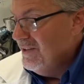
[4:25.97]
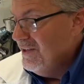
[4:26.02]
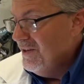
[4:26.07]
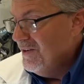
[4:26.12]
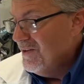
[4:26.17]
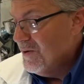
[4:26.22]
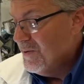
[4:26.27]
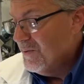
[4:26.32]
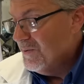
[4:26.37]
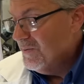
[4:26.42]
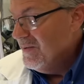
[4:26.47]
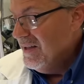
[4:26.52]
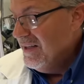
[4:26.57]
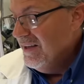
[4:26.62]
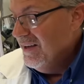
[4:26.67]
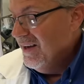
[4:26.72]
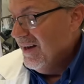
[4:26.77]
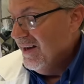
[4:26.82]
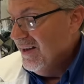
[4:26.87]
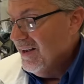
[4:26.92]
You know,
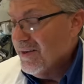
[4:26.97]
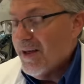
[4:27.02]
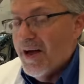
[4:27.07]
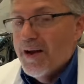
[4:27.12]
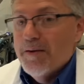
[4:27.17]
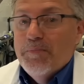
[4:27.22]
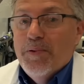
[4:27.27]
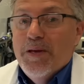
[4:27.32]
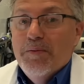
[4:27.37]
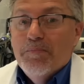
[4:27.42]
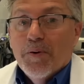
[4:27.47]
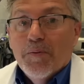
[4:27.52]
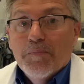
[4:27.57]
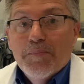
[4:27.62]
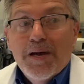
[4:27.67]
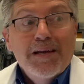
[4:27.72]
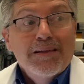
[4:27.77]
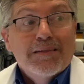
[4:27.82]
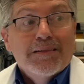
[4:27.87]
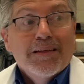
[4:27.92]
a lot of people
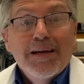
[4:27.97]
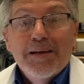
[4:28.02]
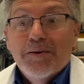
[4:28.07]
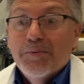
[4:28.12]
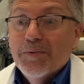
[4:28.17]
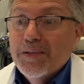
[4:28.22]
may think